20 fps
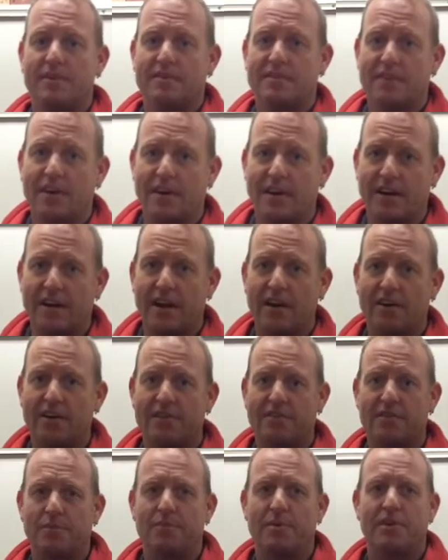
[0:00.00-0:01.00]
starting out
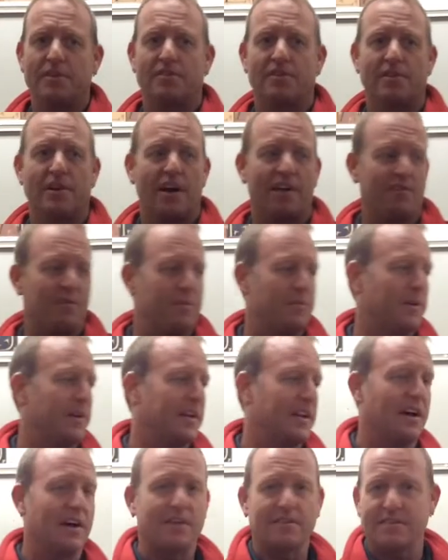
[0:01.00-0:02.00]
as a pitcher.
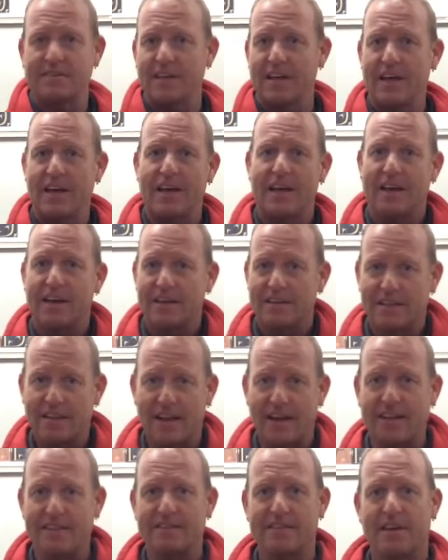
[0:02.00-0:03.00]
Everybody else
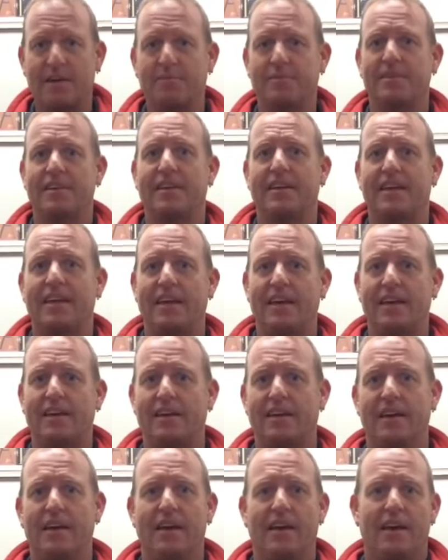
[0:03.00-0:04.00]
lines up to
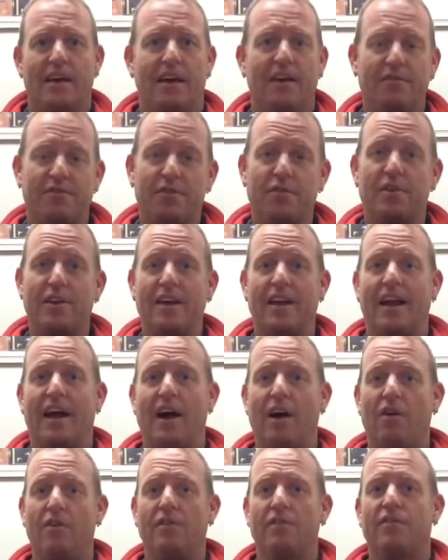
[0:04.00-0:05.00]
kick. If you get
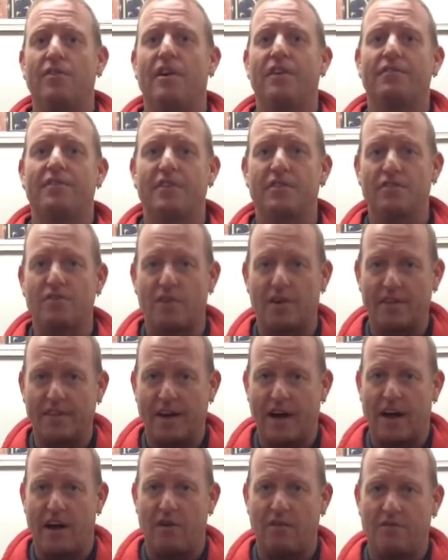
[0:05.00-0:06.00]
out, you have to join
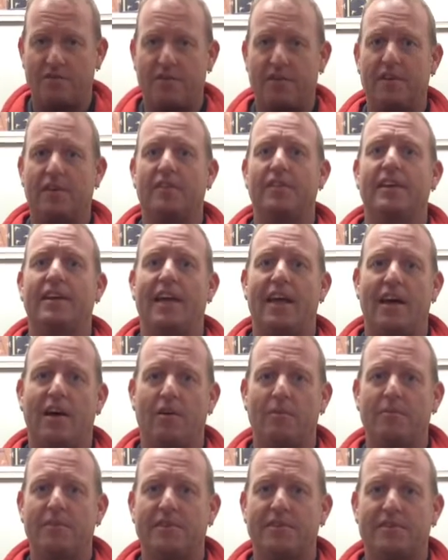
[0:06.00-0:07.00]
the outfield and
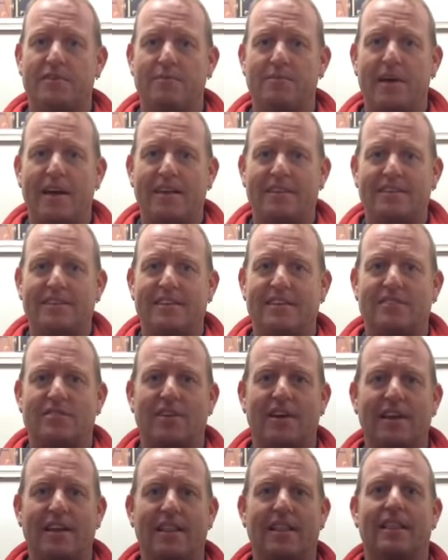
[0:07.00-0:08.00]
help Mr. Matzik
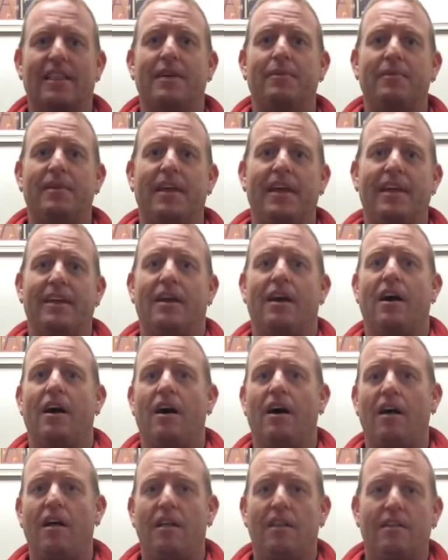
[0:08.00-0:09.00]
try to eliminate
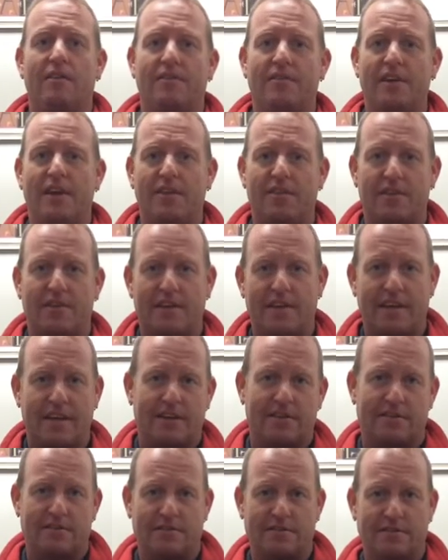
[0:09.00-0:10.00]
all of the other
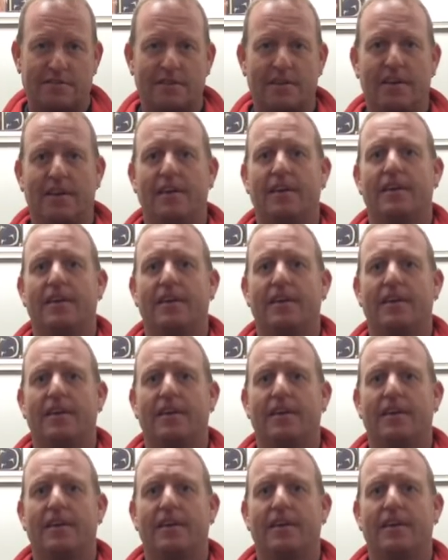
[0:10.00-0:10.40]
kickers.